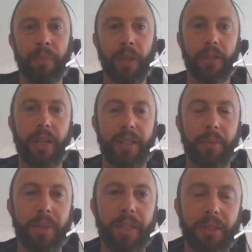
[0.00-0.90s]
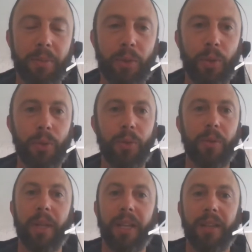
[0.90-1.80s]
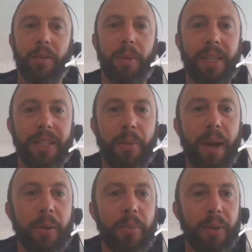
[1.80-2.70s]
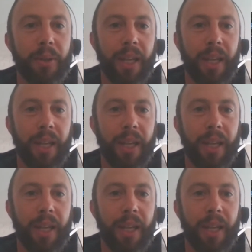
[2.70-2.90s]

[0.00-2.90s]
size up the system to completely replace their power bill.